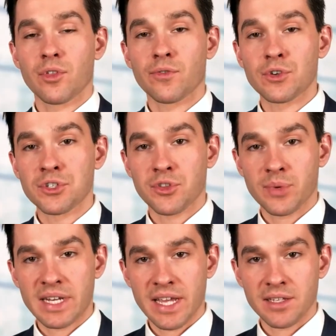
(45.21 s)
the first
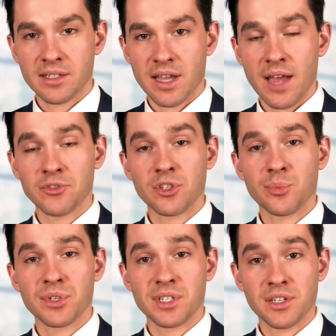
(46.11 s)
3 days after the
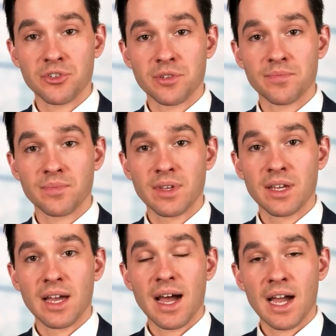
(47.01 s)
procedure,
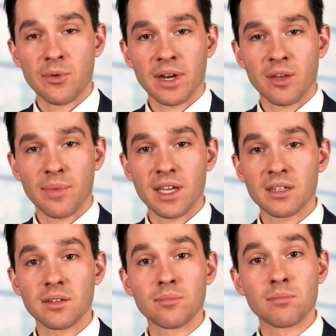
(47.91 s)
I
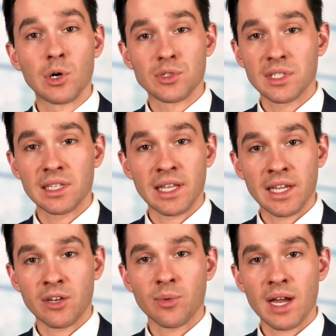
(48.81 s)
recommend mostly
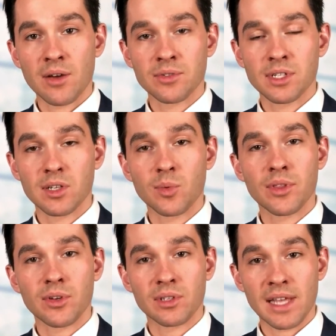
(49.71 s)
laying around
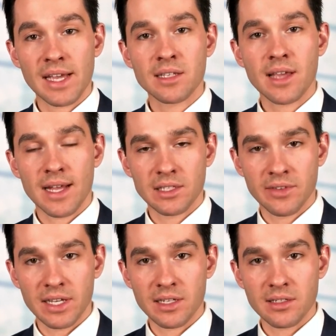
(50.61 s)
with your legs
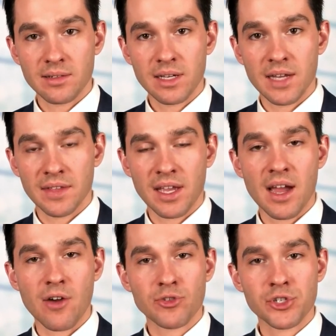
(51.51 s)
elevated on the
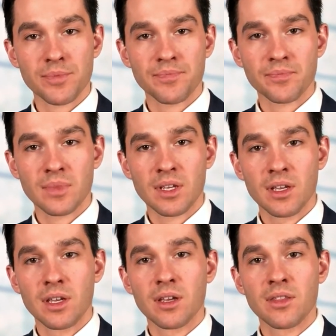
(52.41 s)
couch.
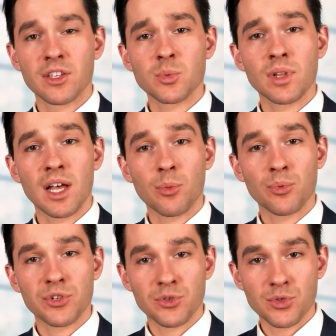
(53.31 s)
This will help
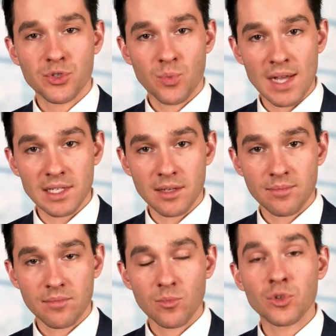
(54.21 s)
reduce swelling,
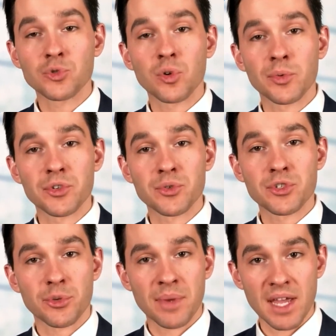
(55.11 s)
which will
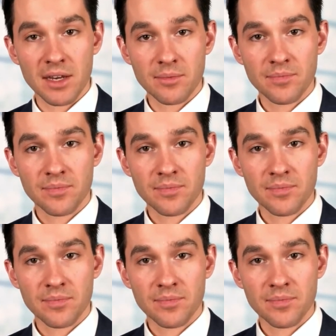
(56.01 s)
reduce your pain.